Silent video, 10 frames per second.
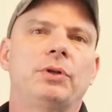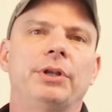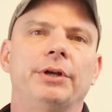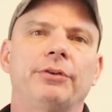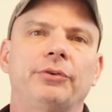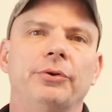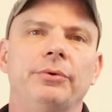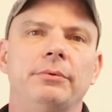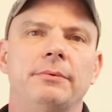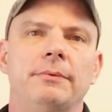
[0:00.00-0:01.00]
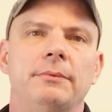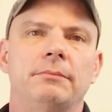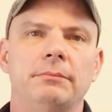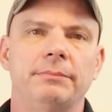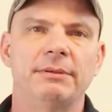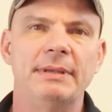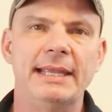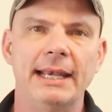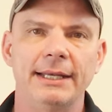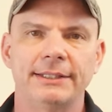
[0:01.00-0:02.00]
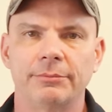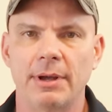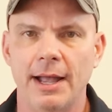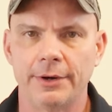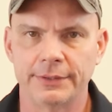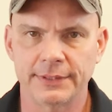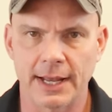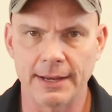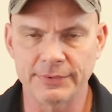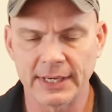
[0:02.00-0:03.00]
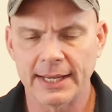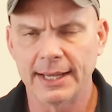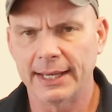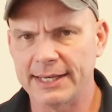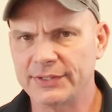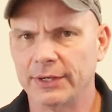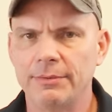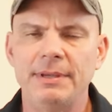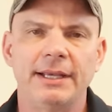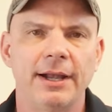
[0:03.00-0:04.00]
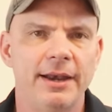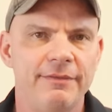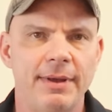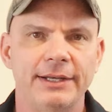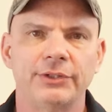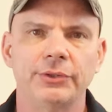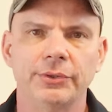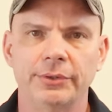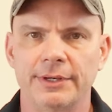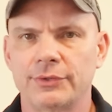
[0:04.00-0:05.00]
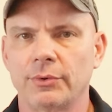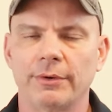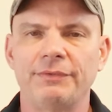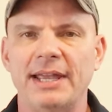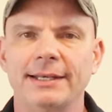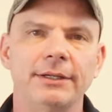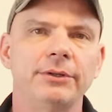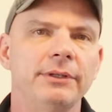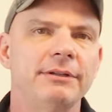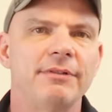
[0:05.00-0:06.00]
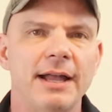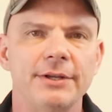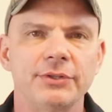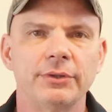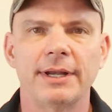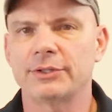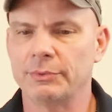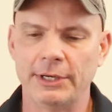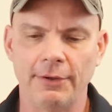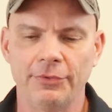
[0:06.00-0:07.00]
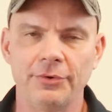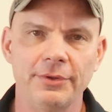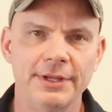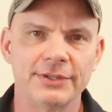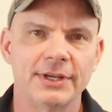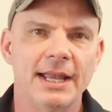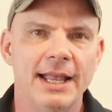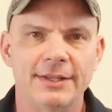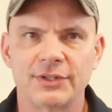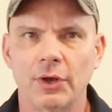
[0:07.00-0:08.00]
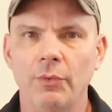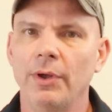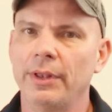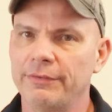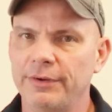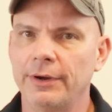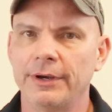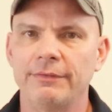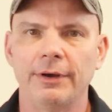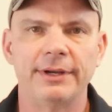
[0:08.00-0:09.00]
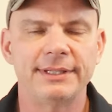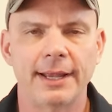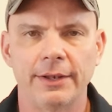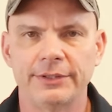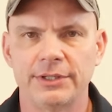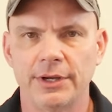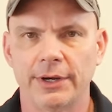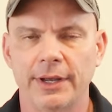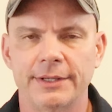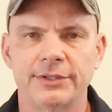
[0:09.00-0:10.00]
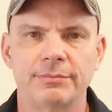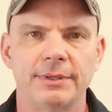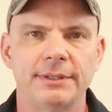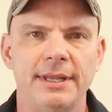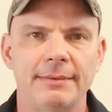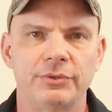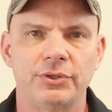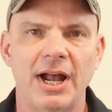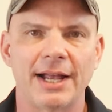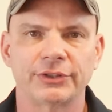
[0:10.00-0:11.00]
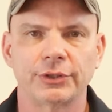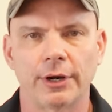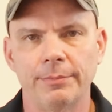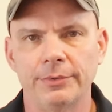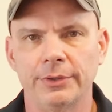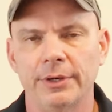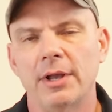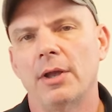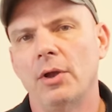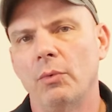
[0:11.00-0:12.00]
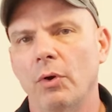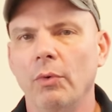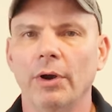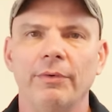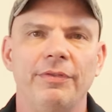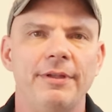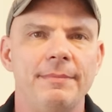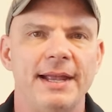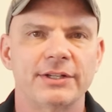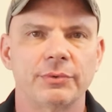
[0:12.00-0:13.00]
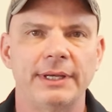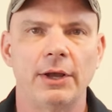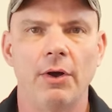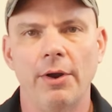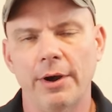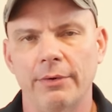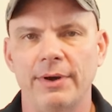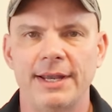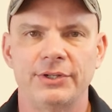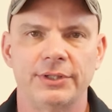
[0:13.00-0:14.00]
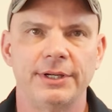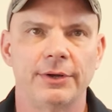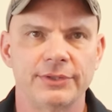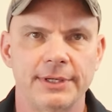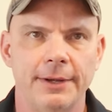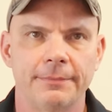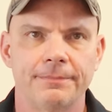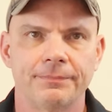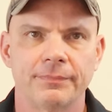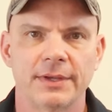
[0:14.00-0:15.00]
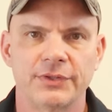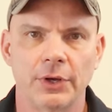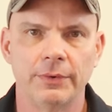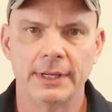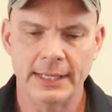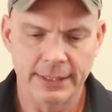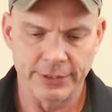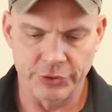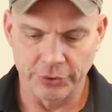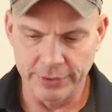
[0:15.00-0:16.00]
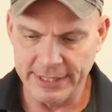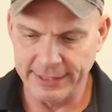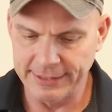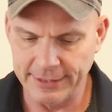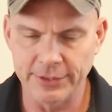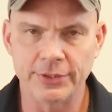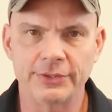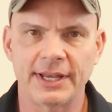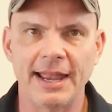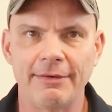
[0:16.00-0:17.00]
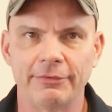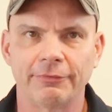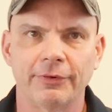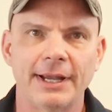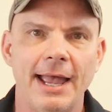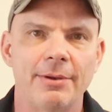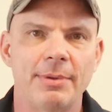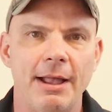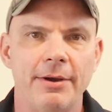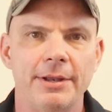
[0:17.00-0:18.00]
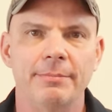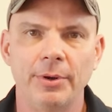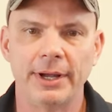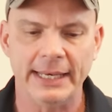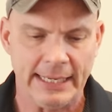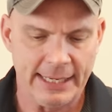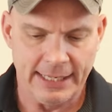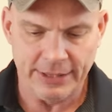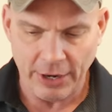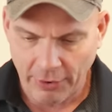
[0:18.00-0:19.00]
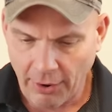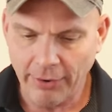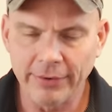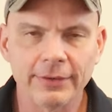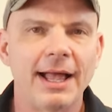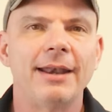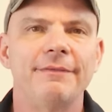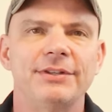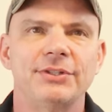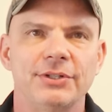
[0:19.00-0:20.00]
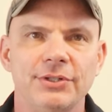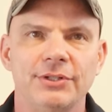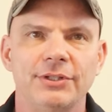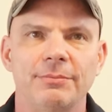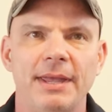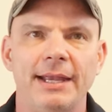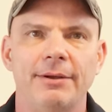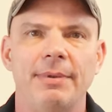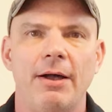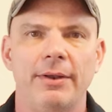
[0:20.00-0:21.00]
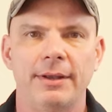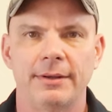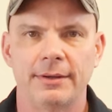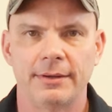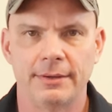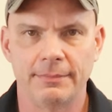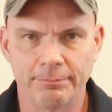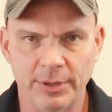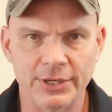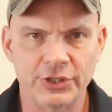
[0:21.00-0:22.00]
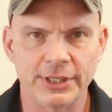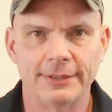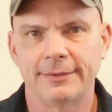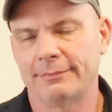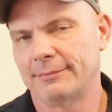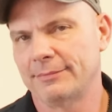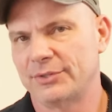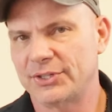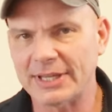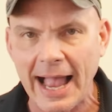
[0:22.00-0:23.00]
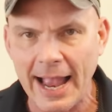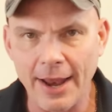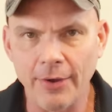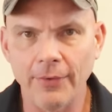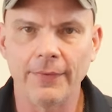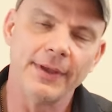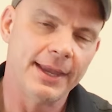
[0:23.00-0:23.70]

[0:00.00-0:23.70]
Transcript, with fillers: clear through the beginning to modern times. And he's going to be kind of my tutor and sort of technical advisor as we go through this. And so will a very, very talented young gunsmith named Josh Carpenter. We'll work with them next week on our range at Ghost Town. So the journey continues. I haven't forgot about it, but there are a lot of decisions to make about budget, style,